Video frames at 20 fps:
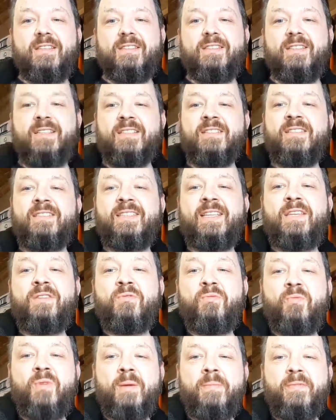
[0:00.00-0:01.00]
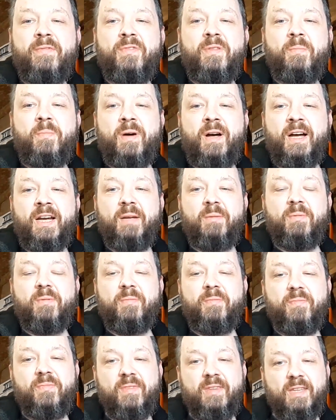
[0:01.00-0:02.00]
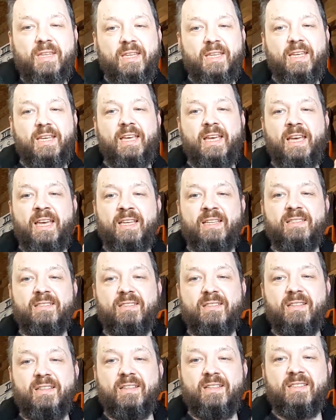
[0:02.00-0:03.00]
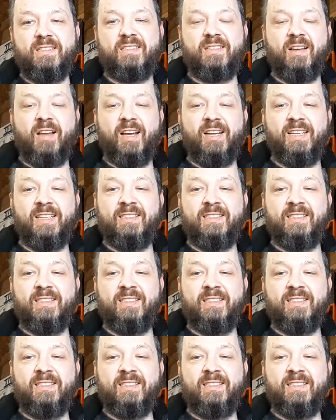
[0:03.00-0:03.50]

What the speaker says: you can see the rim of the pipe is slightly